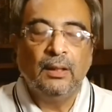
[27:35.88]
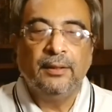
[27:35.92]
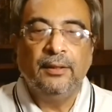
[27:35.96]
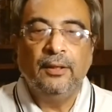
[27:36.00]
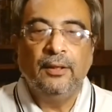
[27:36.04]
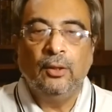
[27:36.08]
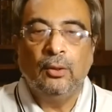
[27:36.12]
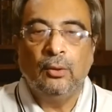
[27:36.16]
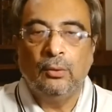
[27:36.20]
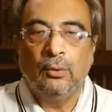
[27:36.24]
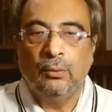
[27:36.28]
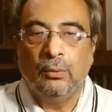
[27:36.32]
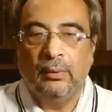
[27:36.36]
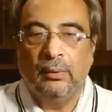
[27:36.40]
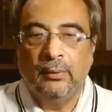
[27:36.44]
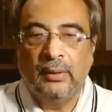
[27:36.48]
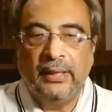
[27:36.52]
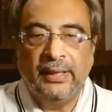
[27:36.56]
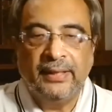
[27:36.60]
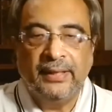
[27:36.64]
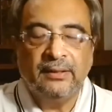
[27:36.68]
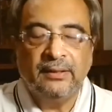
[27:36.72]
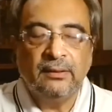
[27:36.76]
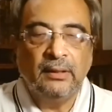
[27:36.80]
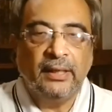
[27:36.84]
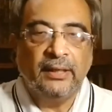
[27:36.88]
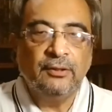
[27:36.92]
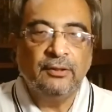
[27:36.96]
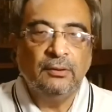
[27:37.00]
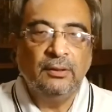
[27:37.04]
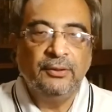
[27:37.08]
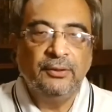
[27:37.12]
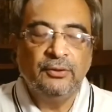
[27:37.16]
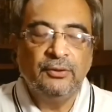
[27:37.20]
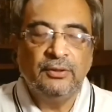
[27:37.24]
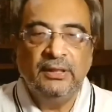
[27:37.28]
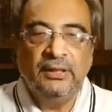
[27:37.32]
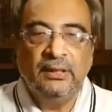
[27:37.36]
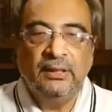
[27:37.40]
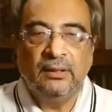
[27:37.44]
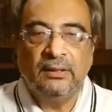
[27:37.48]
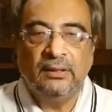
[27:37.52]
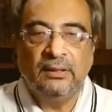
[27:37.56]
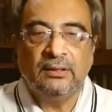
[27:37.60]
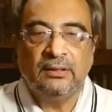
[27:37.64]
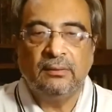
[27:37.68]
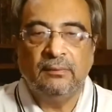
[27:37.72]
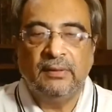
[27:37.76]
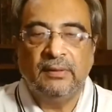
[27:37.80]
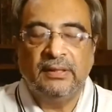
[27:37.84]
No, actually, you see,
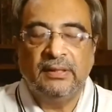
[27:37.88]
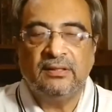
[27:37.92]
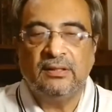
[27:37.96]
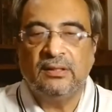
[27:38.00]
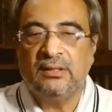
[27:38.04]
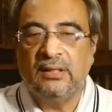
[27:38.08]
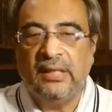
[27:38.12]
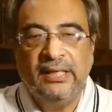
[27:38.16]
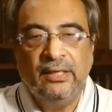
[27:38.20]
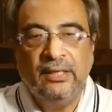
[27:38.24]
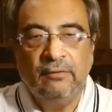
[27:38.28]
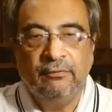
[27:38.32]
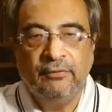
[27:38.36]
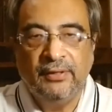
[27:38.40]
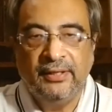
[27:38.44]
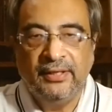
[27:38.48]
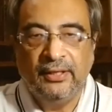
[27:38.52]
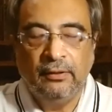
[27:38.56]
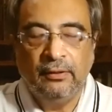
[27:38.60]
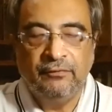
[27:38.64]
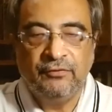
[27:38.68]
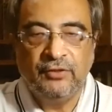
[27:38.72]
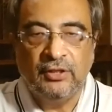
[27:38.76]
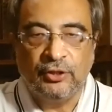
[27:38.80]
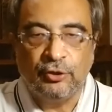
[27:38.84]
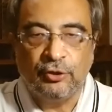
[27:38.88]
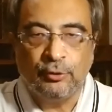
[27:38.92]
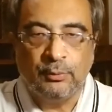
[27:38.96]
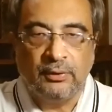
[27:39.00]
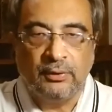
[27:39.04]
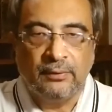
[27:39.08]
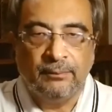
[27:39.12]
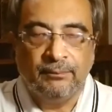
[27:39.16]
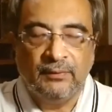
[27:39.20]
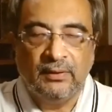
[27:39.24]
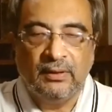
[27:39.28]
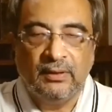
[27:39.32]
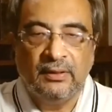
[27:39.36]
it's it's a sign of a day of judgment.